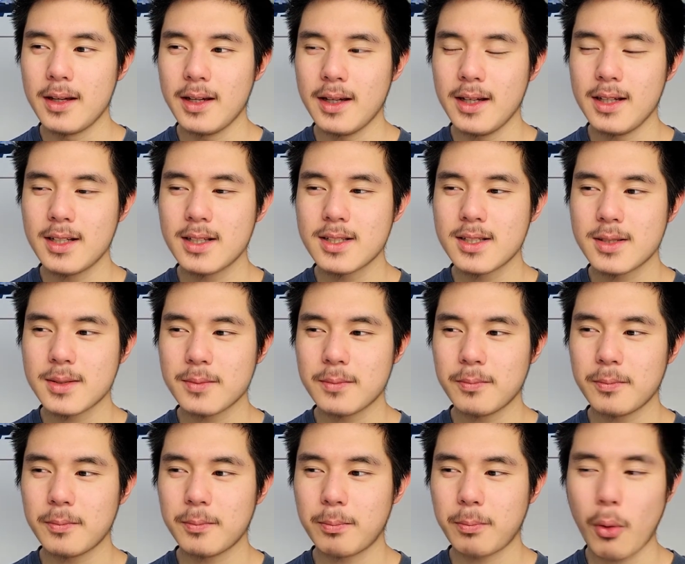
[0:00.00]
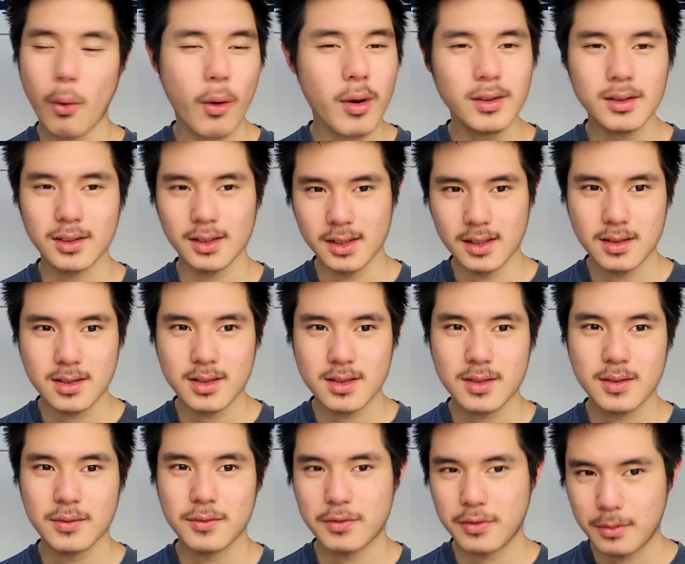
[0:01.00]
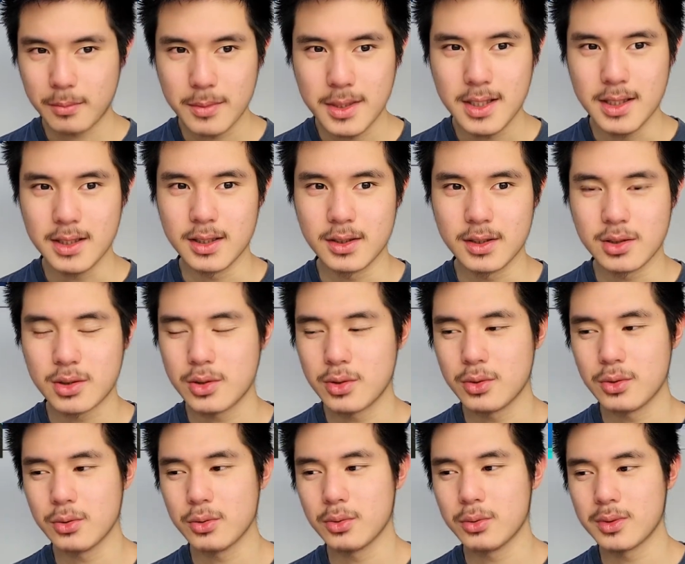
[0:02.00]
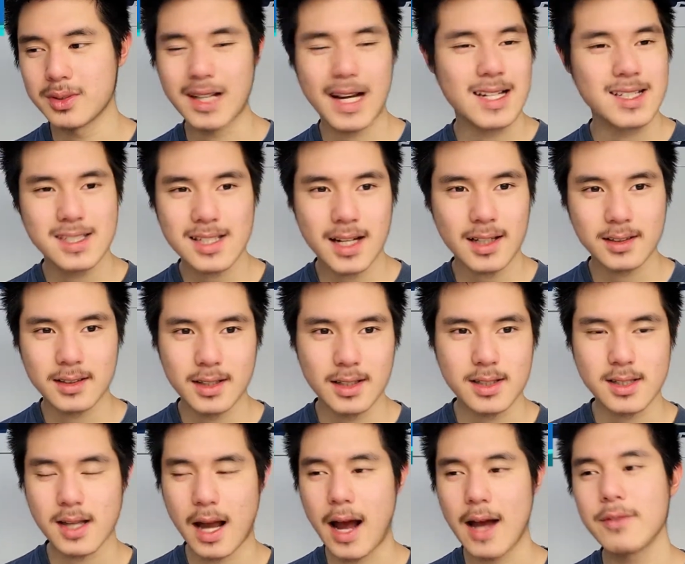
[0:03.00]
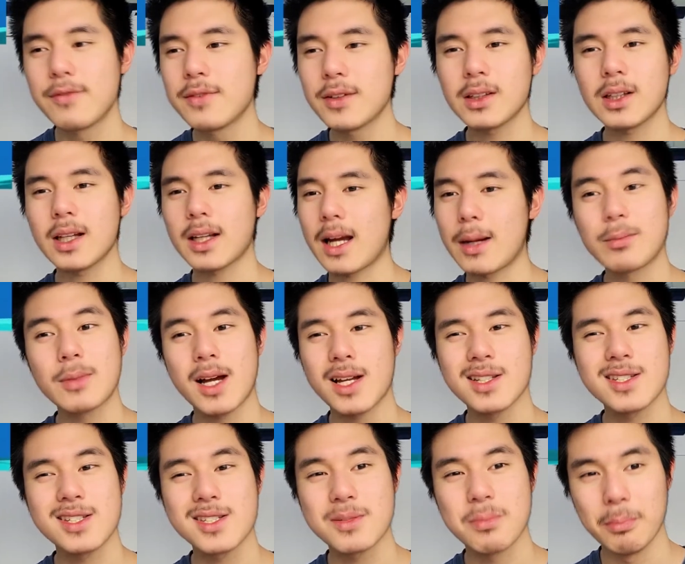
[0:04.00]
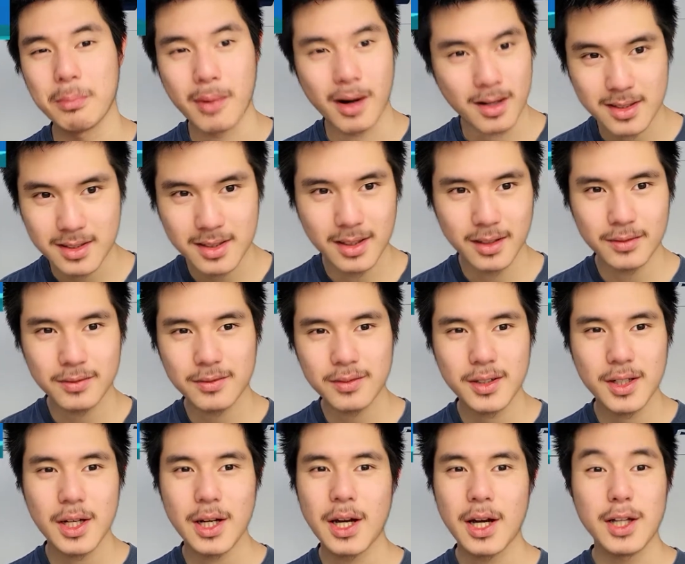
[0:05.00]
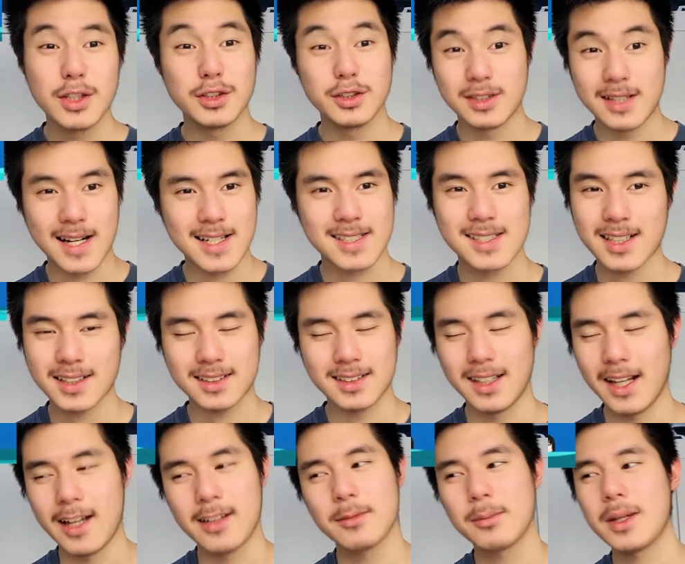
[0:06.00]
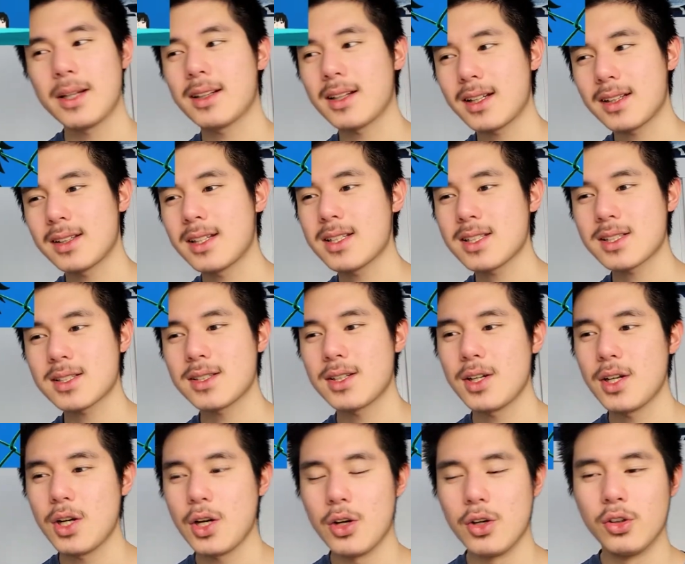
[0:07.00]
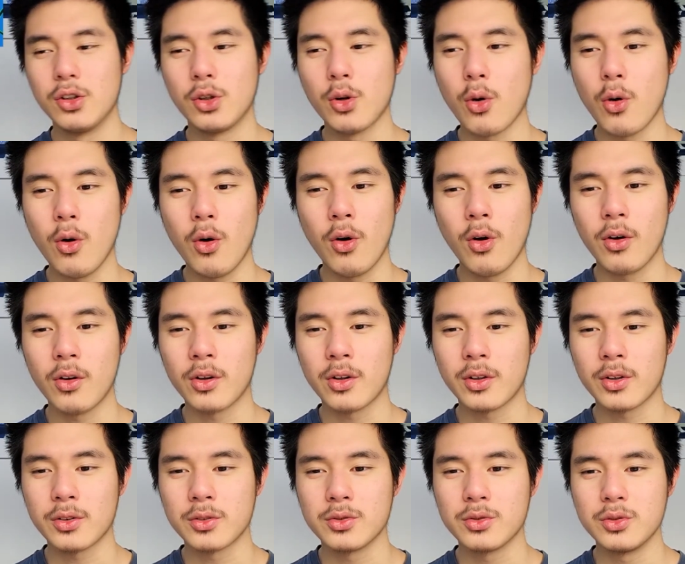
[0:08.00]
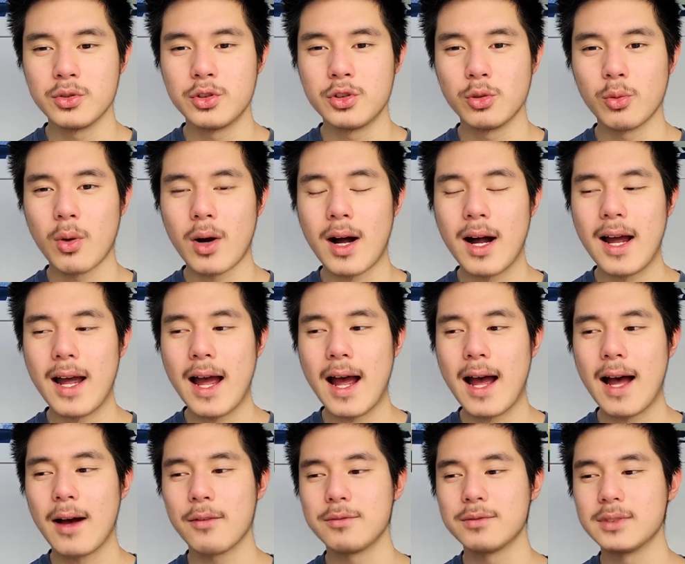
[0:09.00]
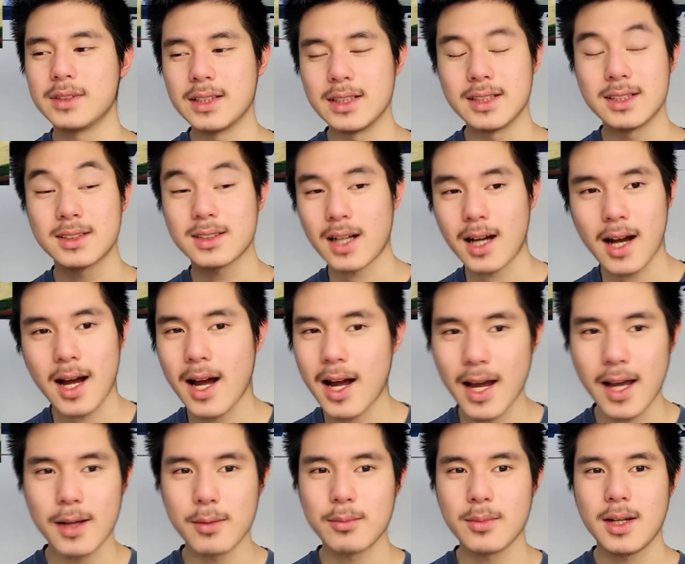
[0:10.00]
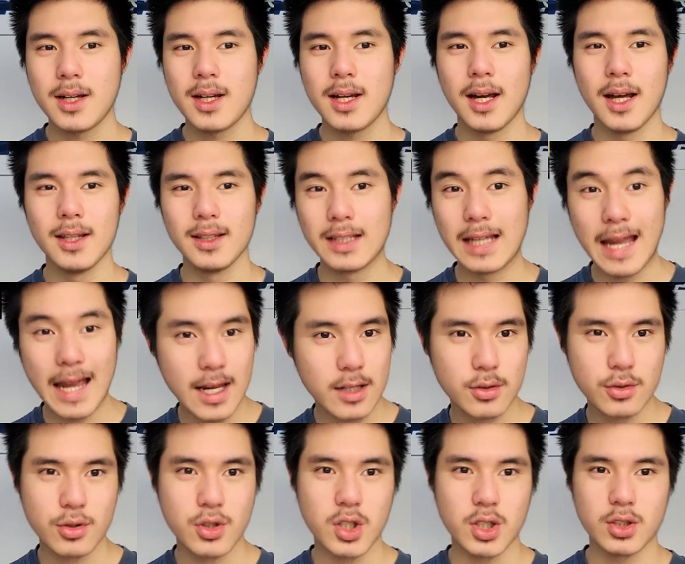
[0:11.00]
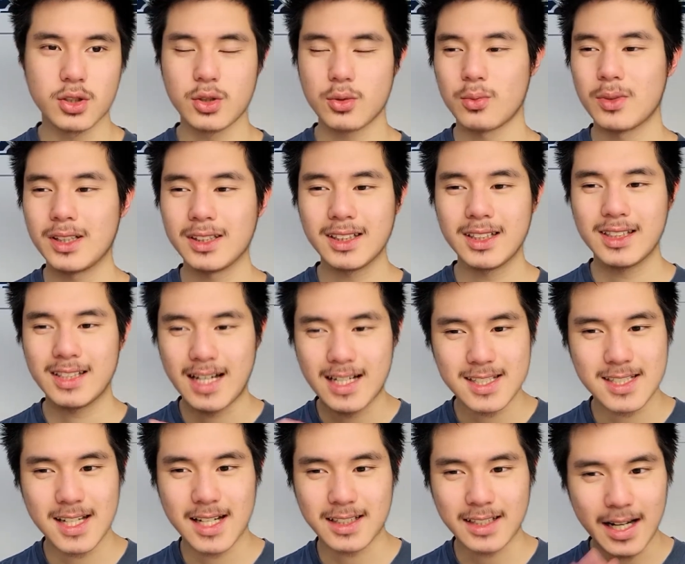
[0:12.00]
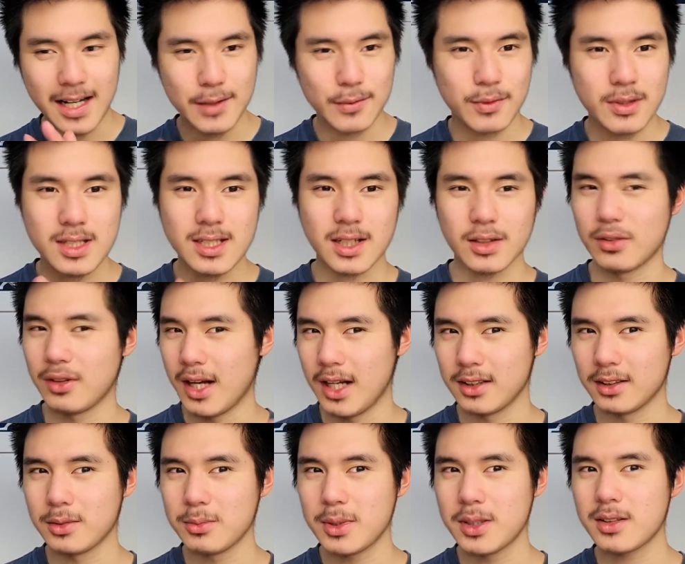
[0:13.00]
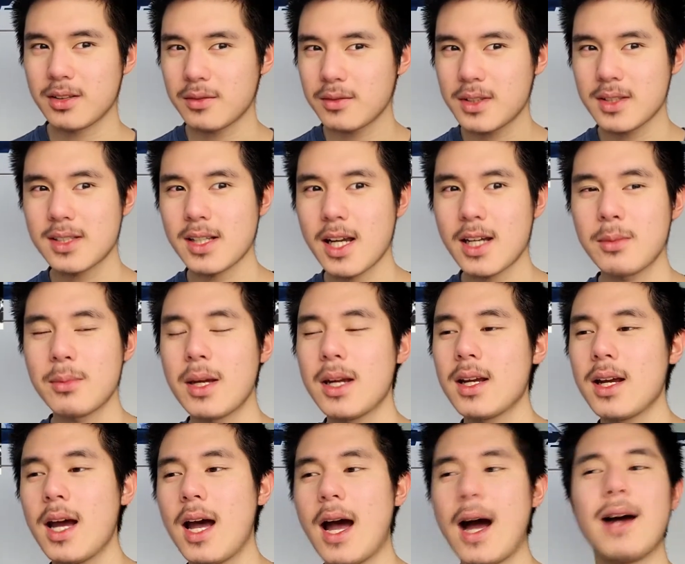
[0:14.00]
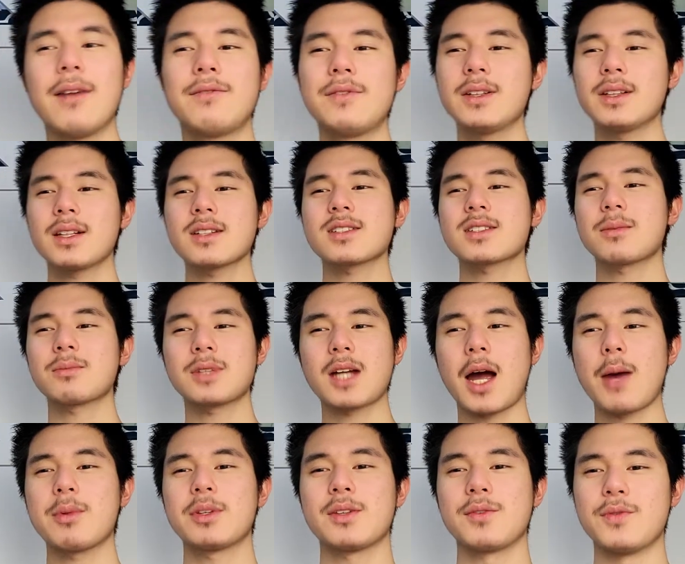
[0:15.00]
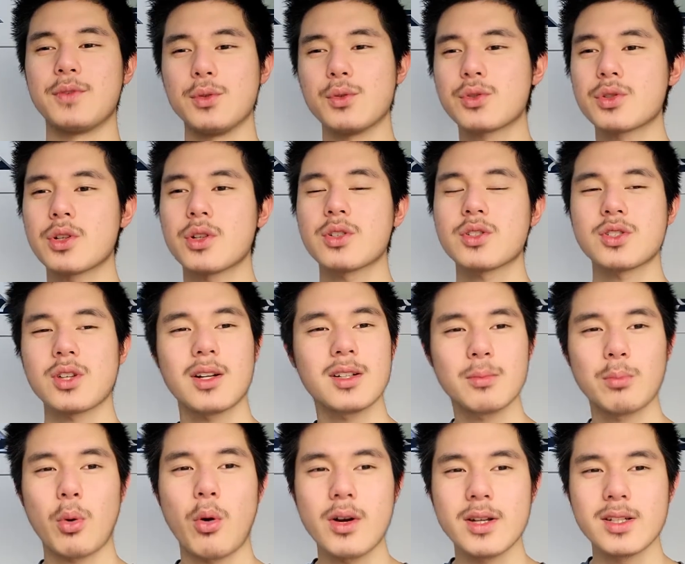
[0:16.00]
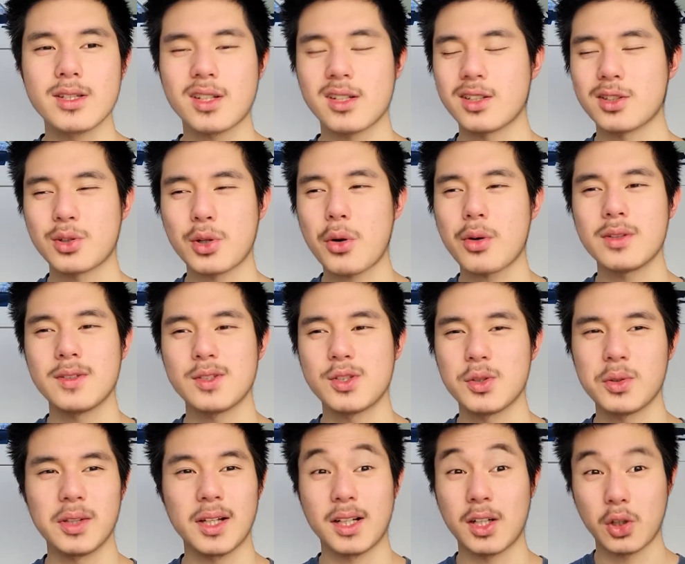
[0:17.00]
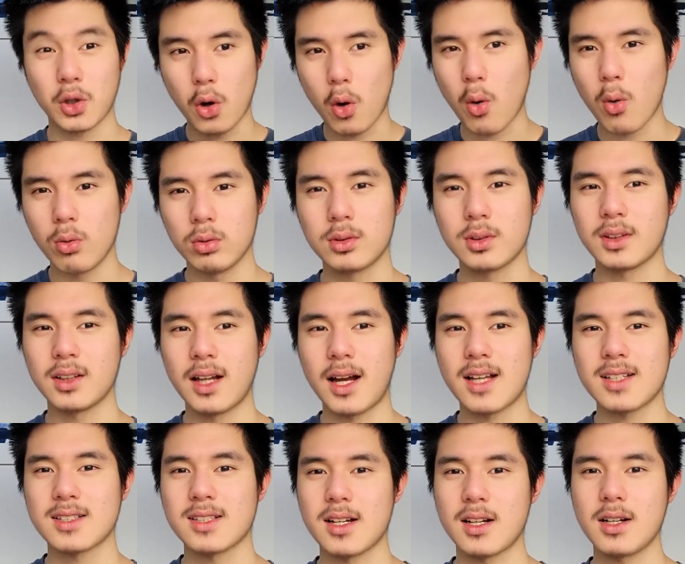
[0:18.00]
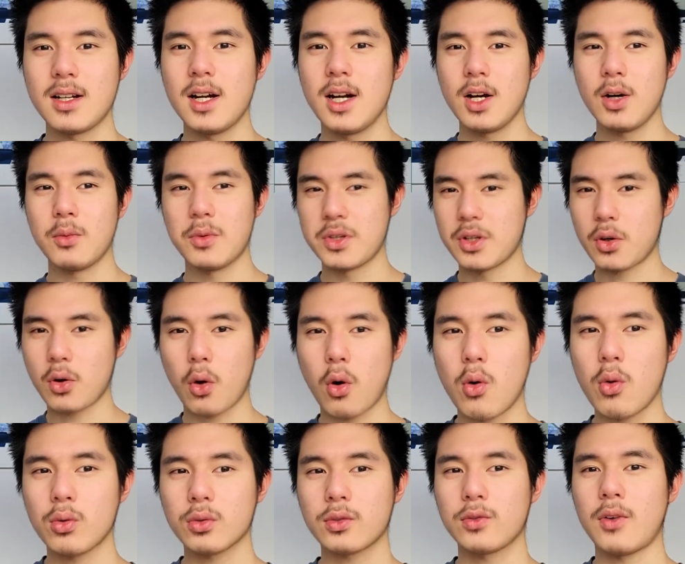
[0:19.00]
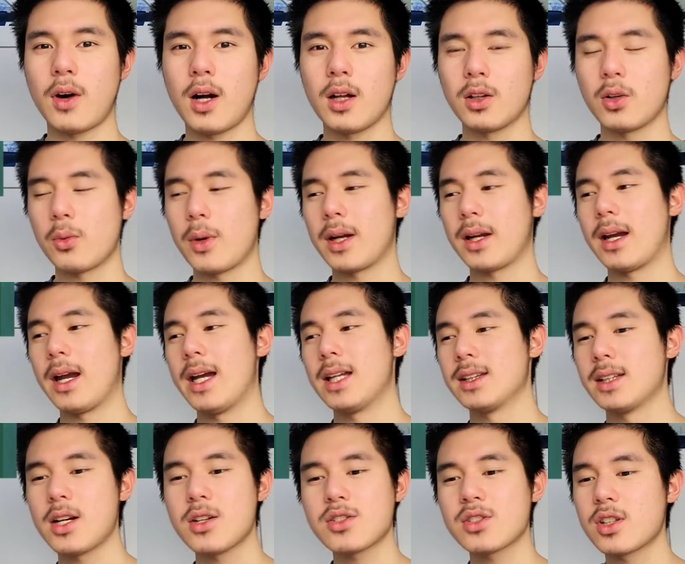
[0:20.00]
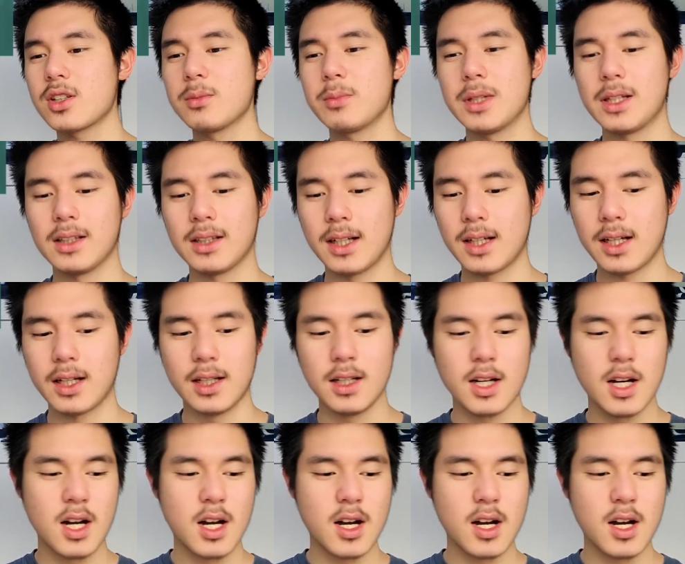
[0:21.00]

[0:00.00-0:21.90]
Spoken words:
it is pointless for me to dissect this. I feel like I'm not smart enough to dissect an anime like this, nor do I have the time and the energy to really dissect every single element of this anime. I feel like sometime in the future, Sonny Boy is going to turn into like a cult classic with a cult following, and there's going to be like a